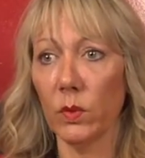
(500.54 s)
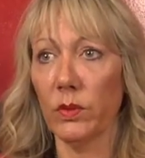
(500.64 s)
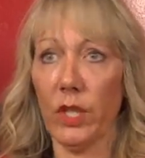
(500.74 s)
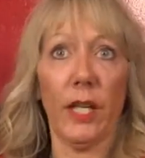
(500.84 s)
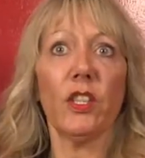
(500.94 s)

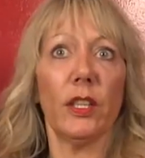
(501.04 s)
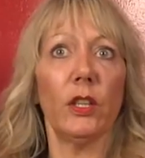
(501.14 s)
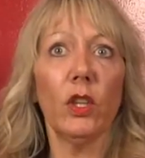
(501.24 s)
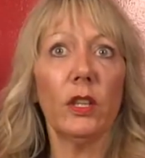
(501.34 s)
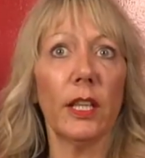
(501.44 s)
she actually
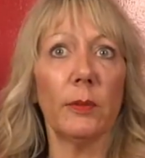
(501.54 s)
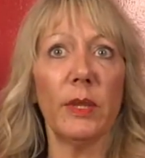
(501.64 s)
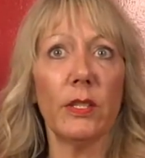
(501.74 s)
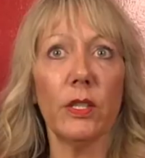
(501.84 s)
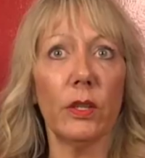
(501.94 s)
looked like
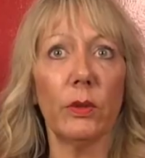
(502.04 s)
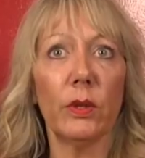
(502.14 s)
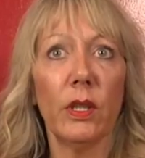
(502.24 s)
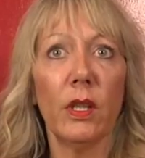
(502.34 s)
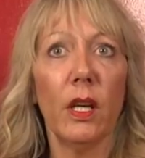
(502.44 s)
me too.
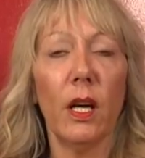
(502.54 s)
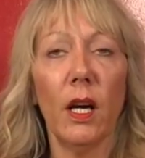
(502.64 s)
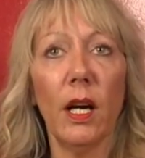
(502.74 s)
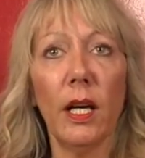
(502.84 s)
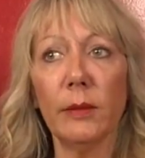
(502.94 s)

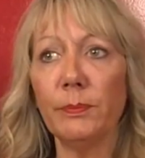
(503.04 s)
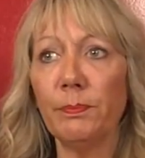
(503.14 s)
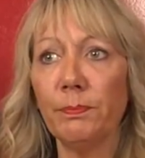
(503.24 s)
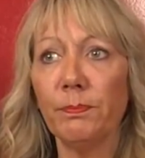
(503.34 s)
I